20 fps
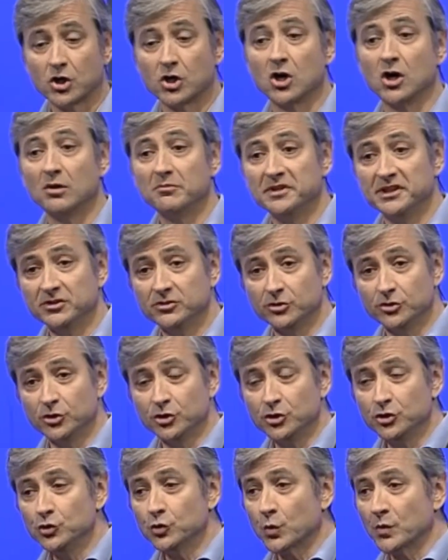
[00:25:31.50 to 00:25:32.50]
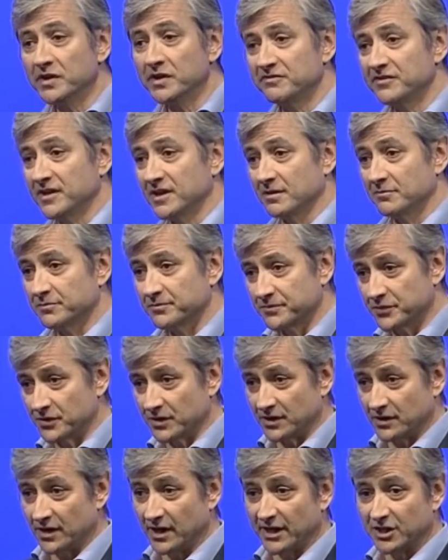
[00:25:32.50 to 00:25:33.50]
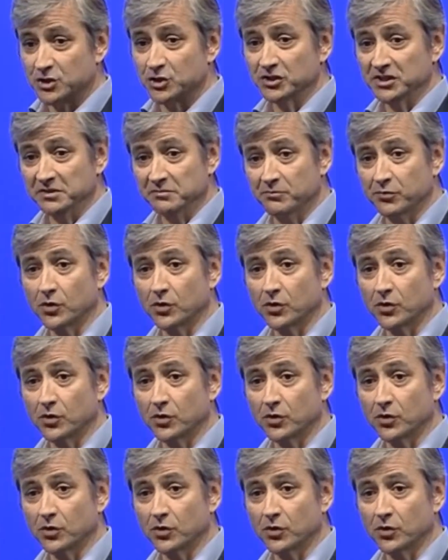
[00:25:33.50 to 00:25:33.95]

coming to the new revamped actually